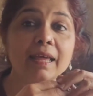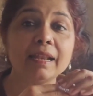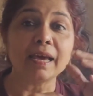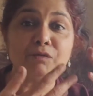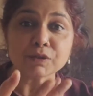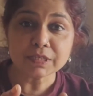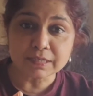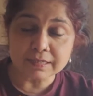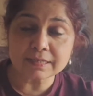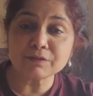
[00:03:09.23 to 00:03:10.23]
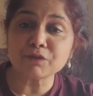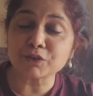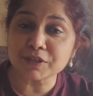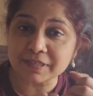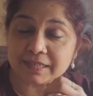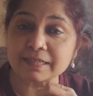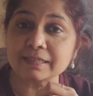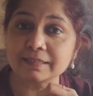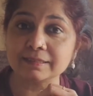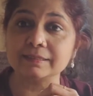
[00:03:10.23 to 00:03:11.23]
Life was interesting for this
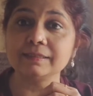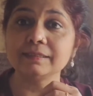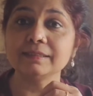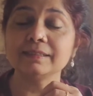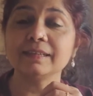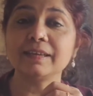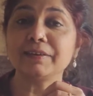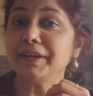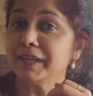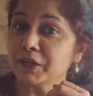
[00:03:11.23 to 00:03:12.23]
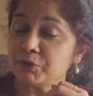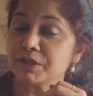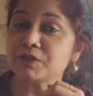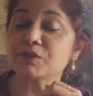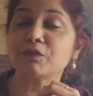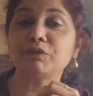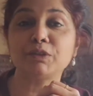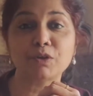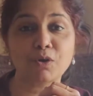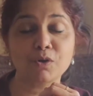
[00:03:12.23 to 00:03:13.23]
little girl reading Adventures of the
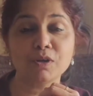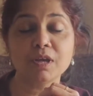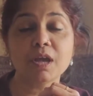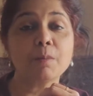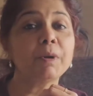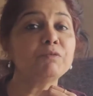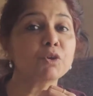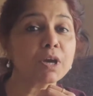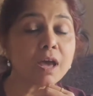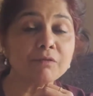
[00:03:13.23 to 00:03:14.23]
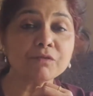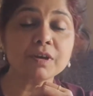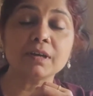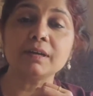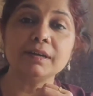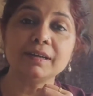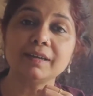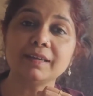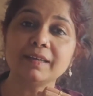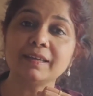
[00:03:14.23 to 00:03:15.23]
Doll, but for Kafka,
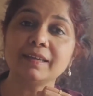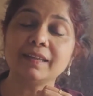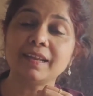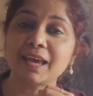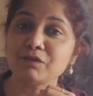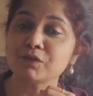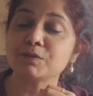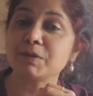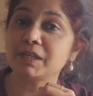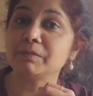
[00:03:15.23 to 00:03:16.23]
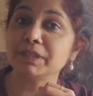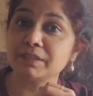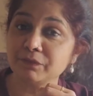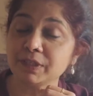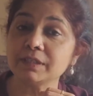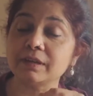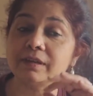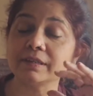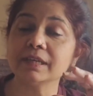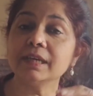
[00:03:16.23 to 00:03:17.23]
life was becoming
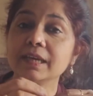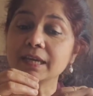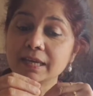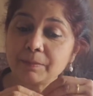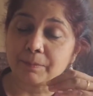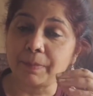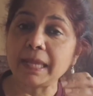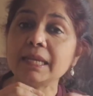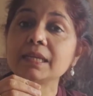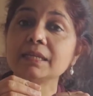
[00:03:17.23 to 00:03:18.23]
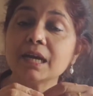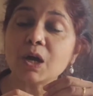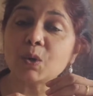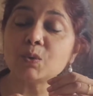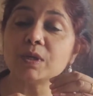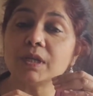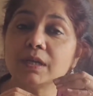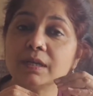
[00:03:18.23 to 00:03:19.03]
difficult. Penning down